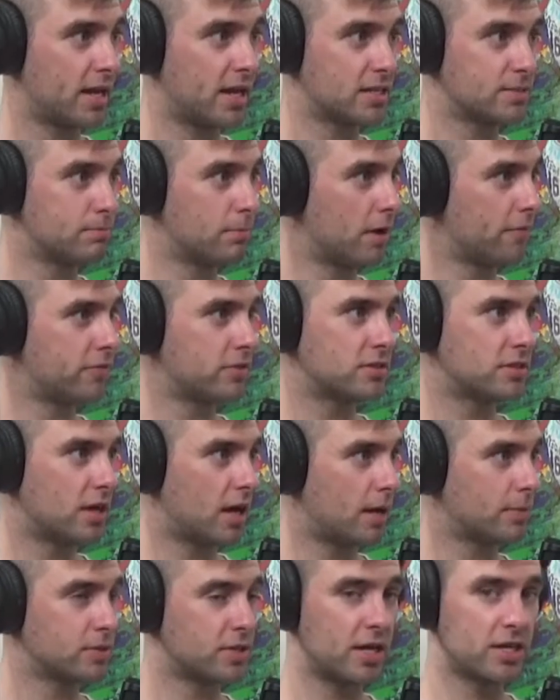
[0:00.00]
has muffin
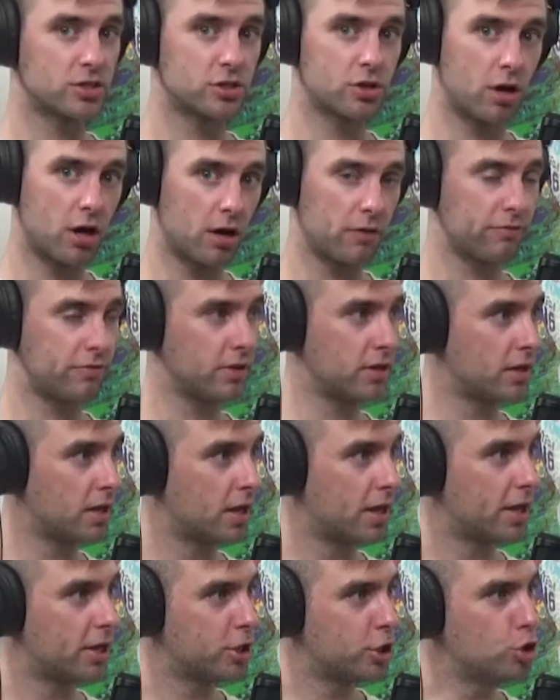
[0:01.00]
tops. It has coffee.
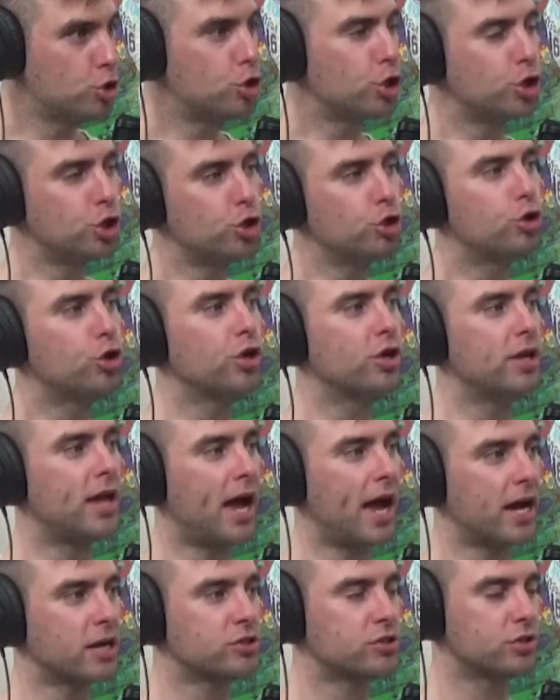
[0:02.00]
You could
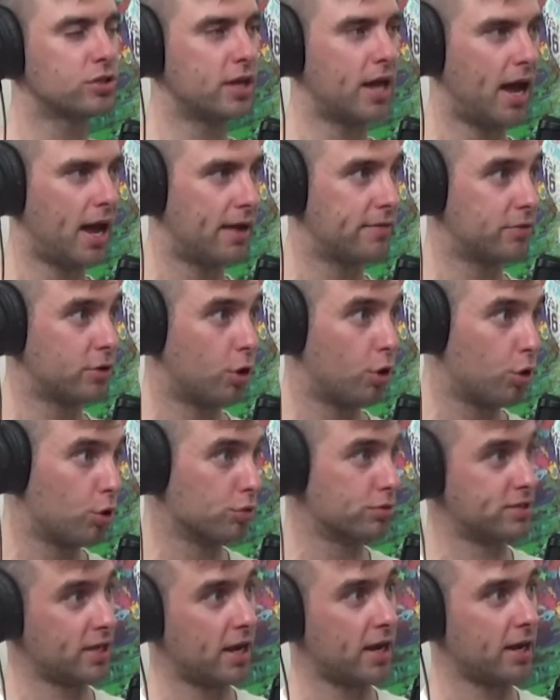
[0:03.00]
actually have a whole
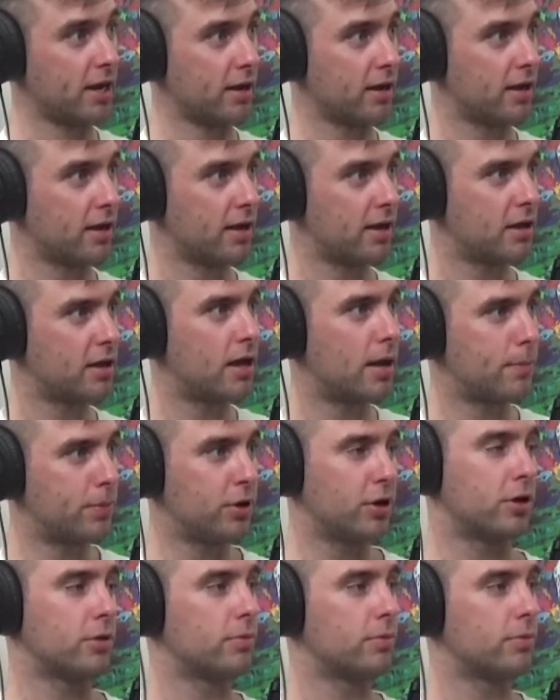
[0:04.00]
day at Panera